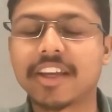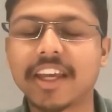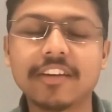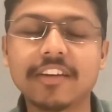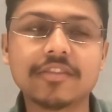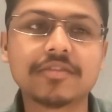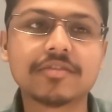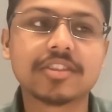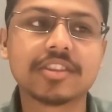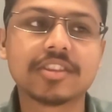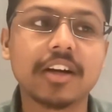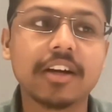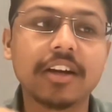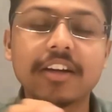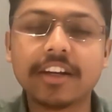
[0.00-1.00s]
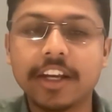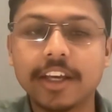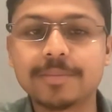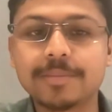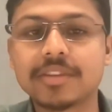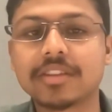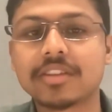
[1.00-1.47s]
give certain
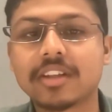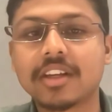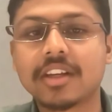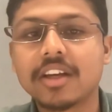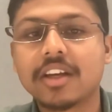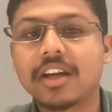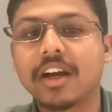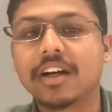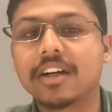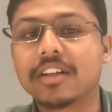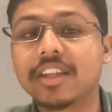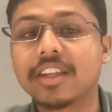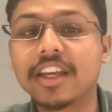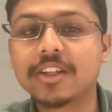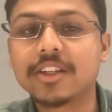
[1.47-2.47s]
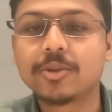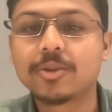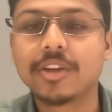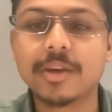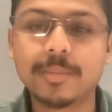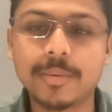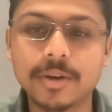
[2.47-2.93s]
tips, things to
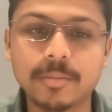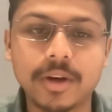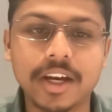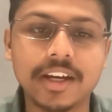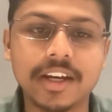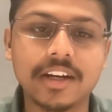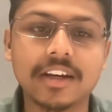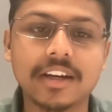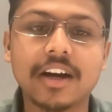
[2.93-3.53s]
keep in mind,